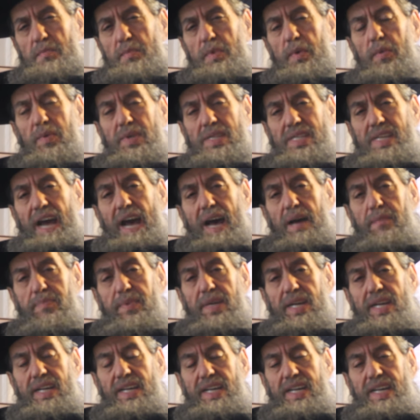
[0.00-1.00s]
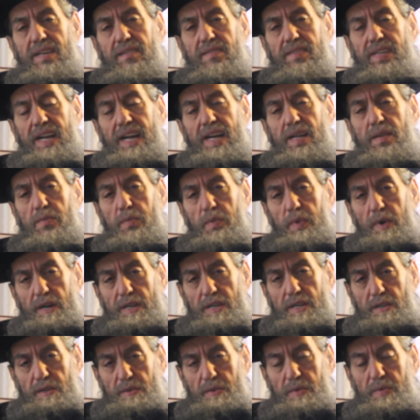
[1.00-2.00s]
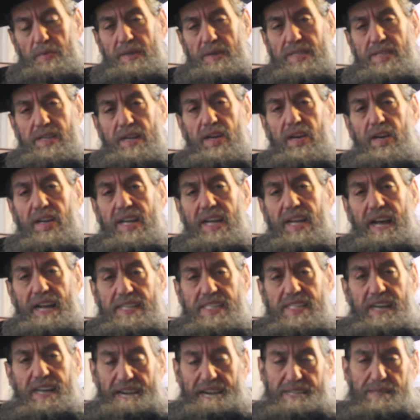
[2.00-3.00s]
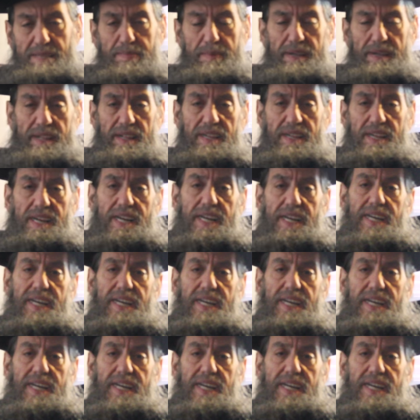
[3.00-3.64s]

But what's happening here in NYU as a cutting-edge hospital